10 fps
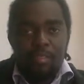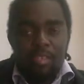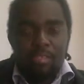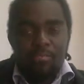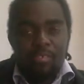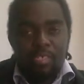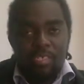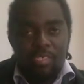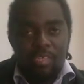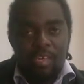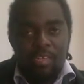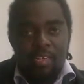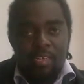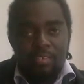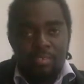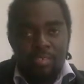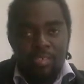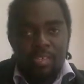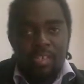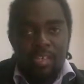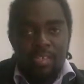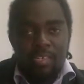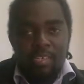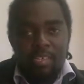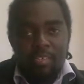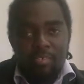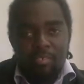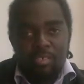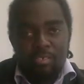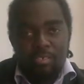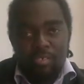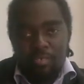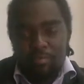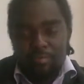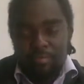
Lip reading: thus releasing an electron and an electron neutrino.